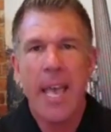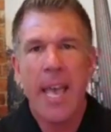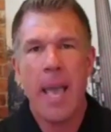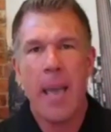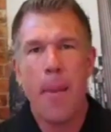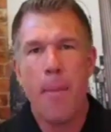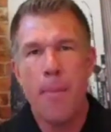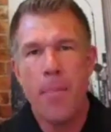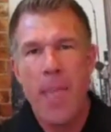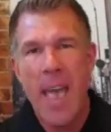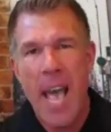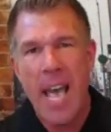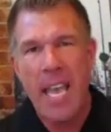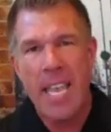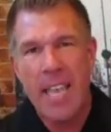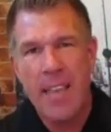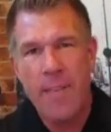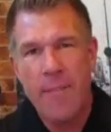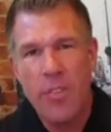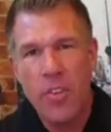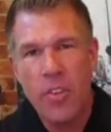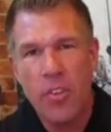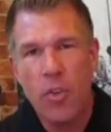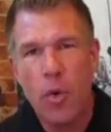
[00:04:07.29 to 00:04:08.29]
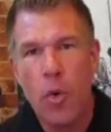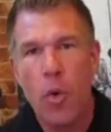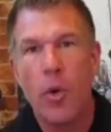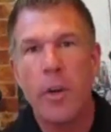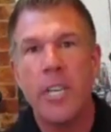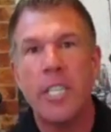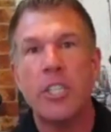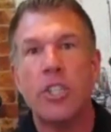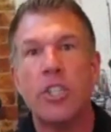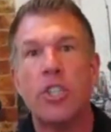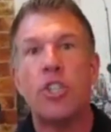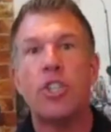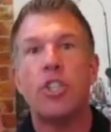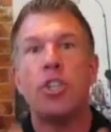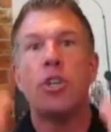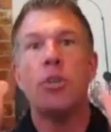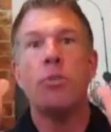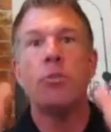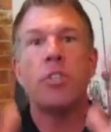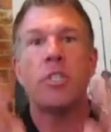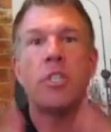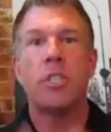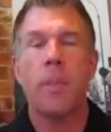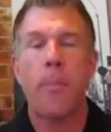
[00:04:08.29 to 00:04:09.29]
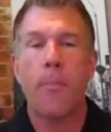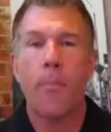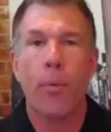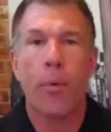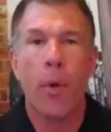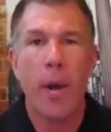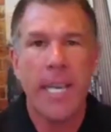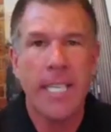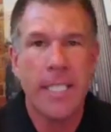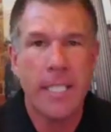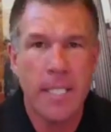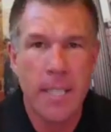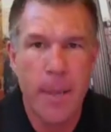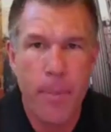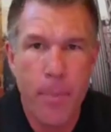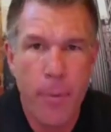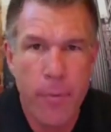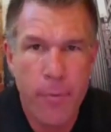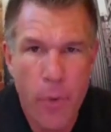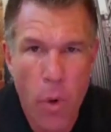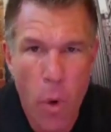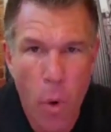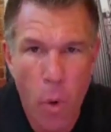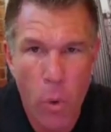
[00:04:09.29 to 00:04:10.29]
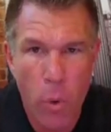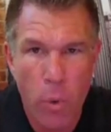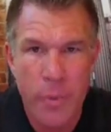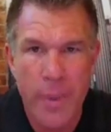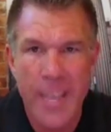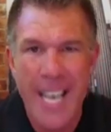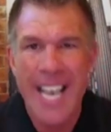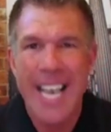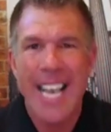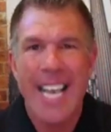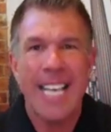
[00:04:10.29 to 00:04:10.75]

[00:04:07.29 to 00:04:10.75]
and that inventory shoots the price up of gold.